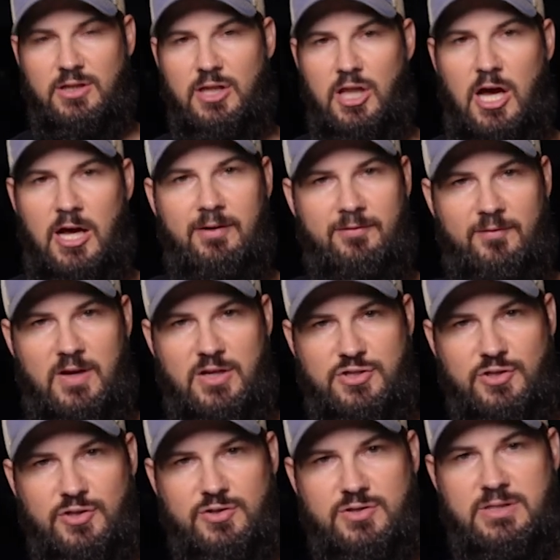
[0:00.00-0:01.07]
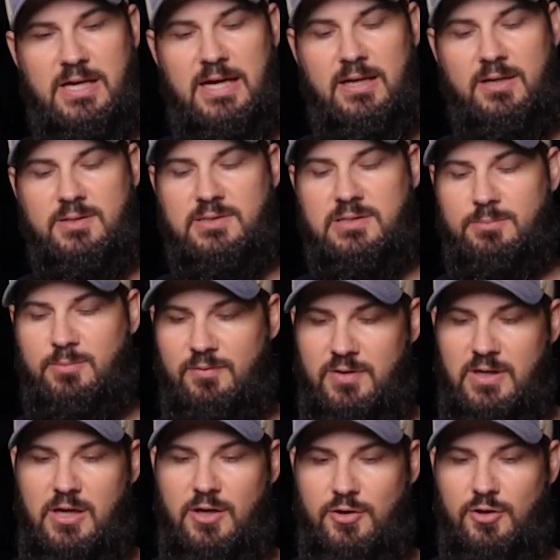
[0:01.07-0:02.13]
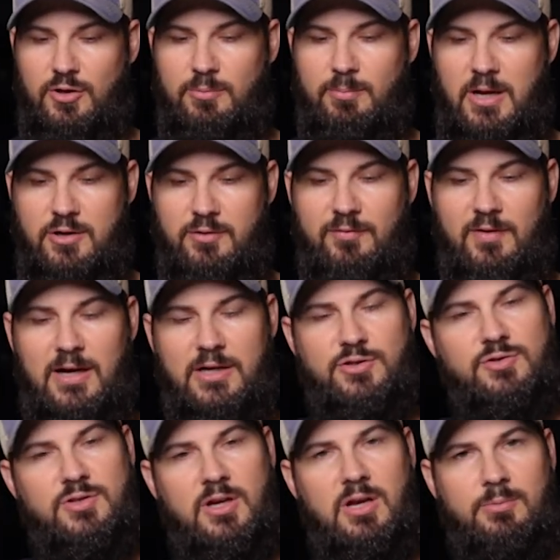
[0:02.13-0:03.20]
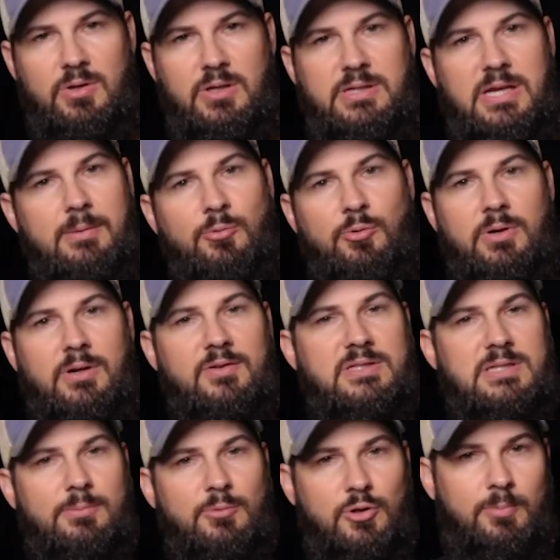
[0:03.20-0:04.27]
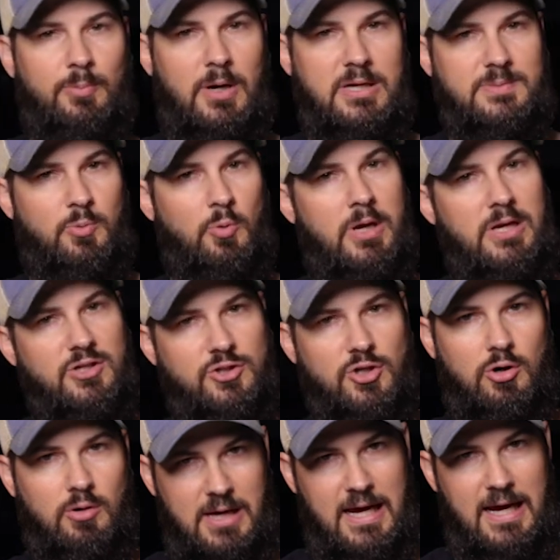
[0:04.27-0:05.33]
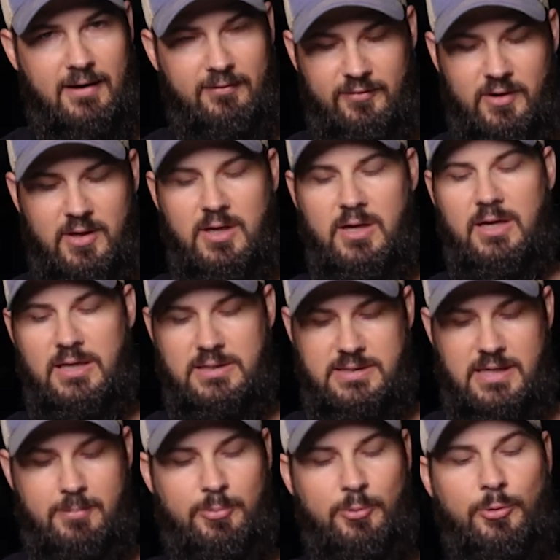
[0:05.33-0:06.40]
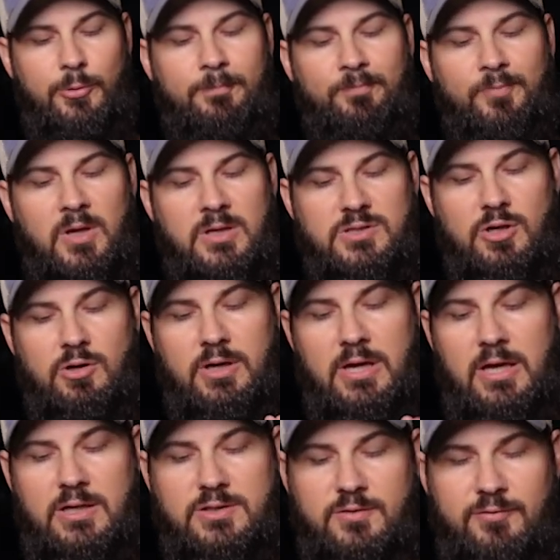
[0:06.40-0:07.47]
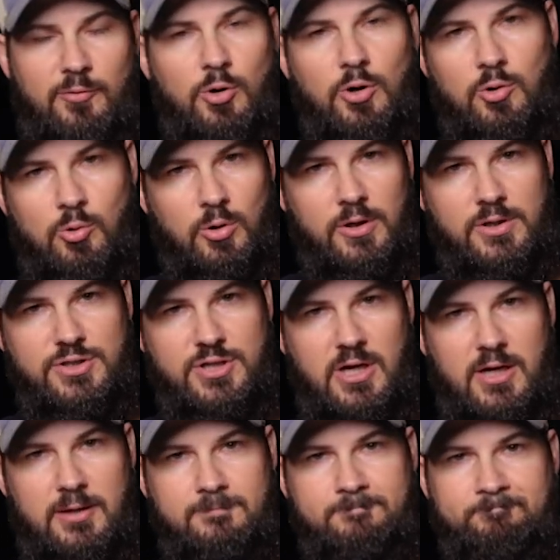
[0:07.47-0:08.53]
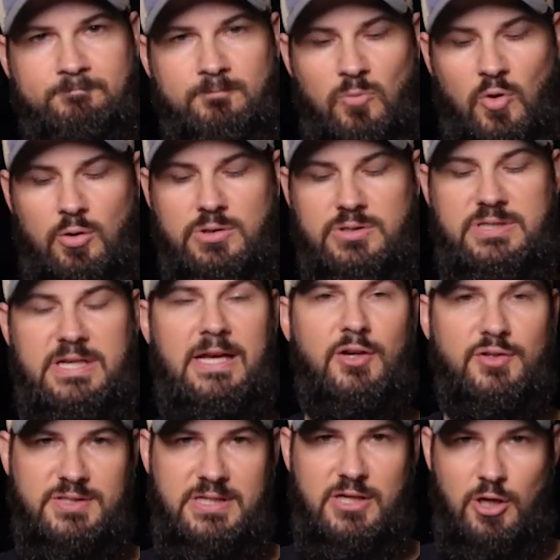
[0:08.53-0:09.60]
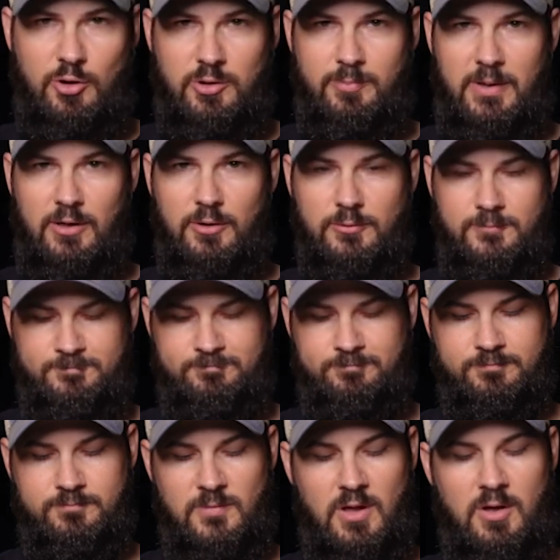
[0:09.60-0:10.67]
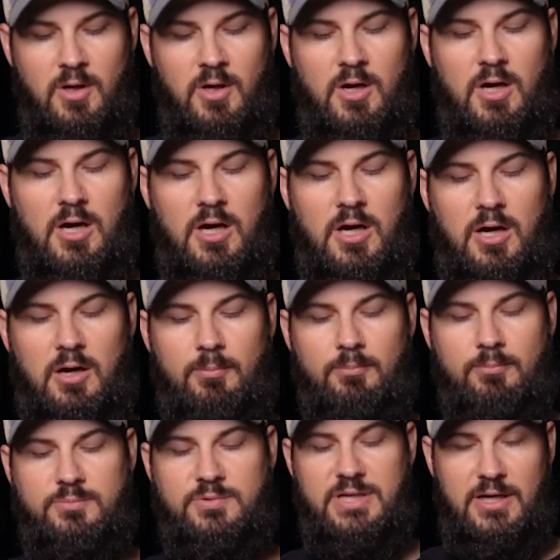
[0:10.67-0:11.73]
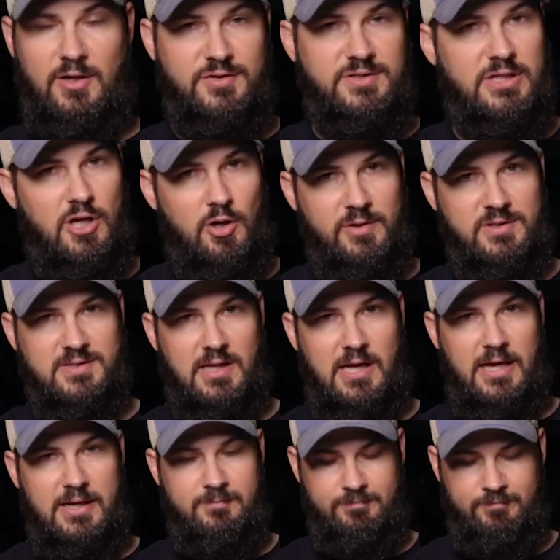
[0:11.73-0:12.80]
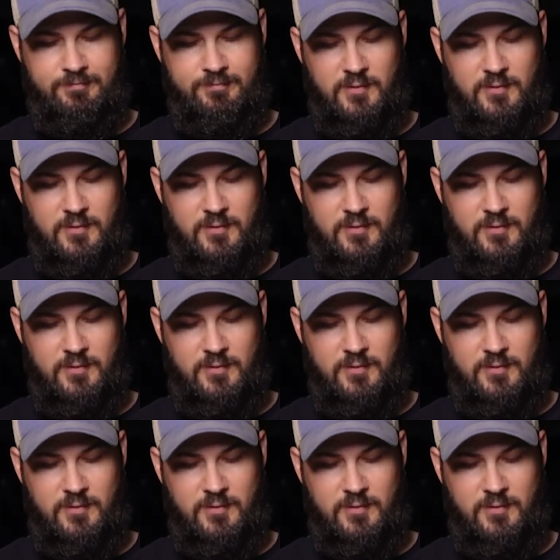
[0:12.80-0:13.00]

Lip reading: a lot of features that some of the other manufacturers that come to the table in a similar price point don't have. Example, so again, it's a 4 1/4 inch gun, DLC coated barrel, DLC coated slide,